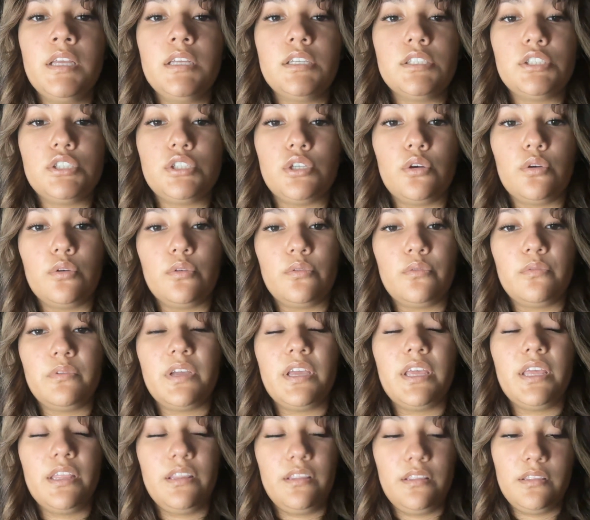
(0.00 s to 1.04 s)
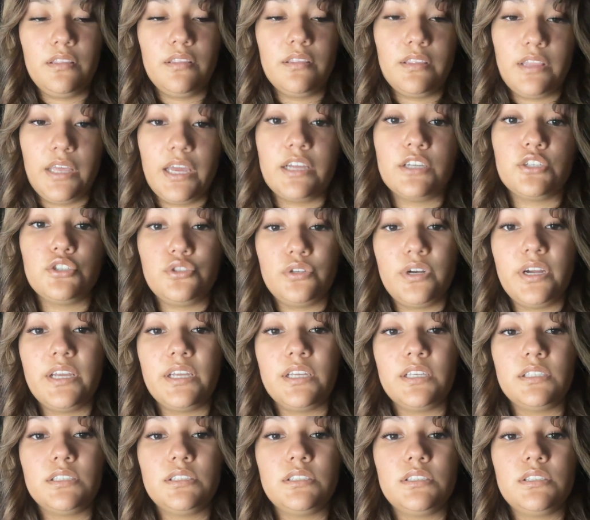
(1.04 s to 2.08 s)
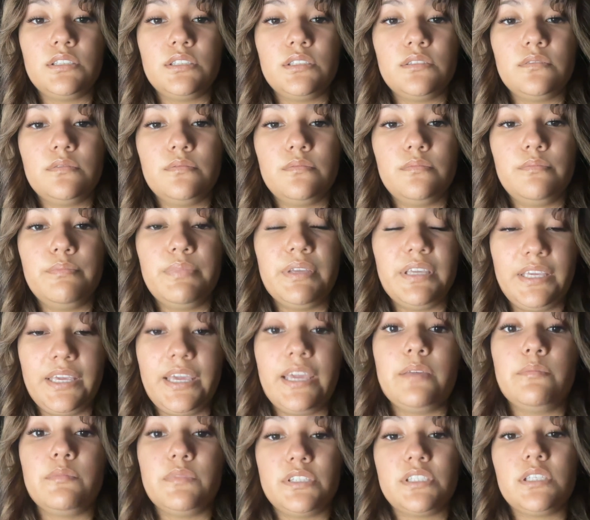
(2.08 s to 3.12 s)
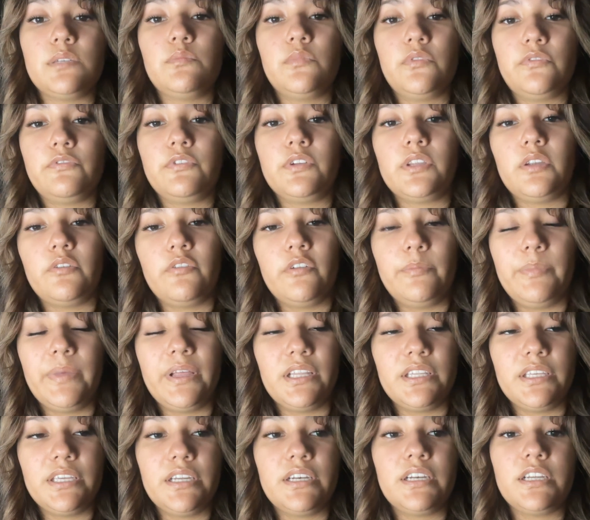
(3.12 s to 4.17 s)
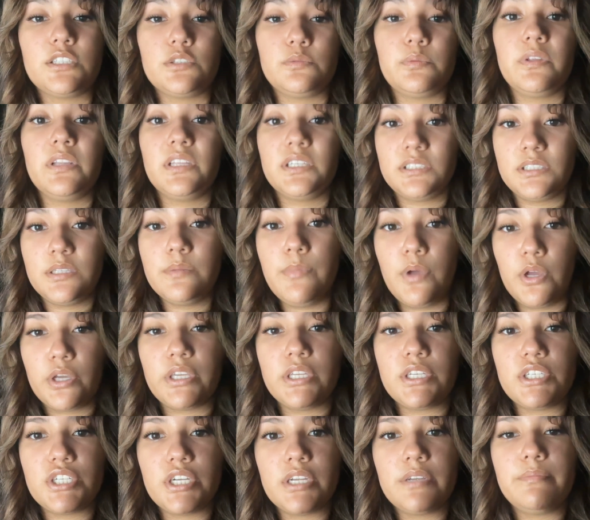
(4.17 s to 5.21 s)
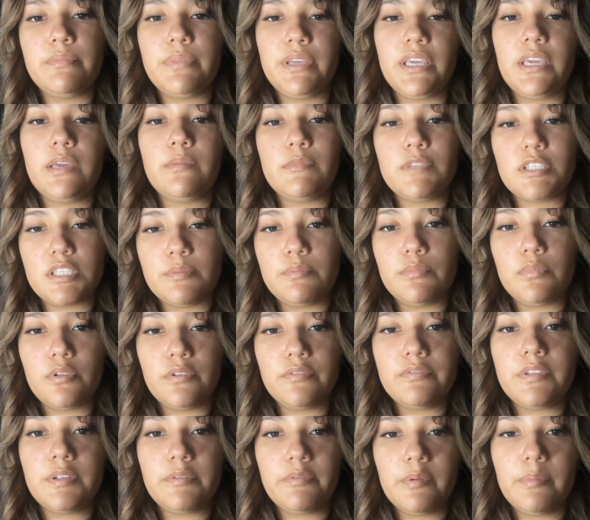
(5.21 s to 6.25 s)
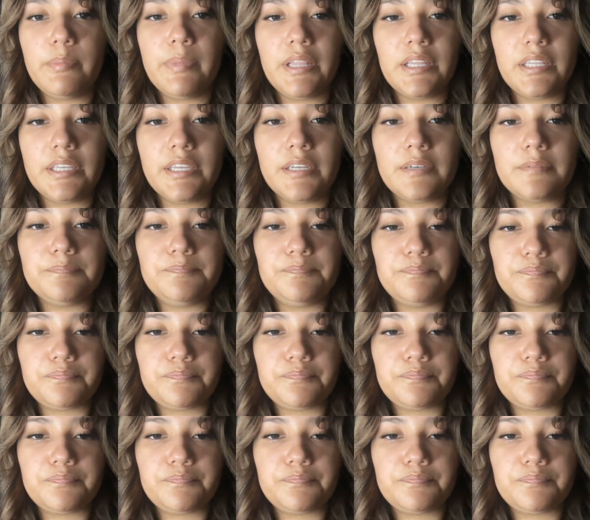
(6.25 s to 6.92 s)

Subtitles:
So that dress became the symbol for the rebellion, as well as the Mockingjay became the symbol of the rebellion.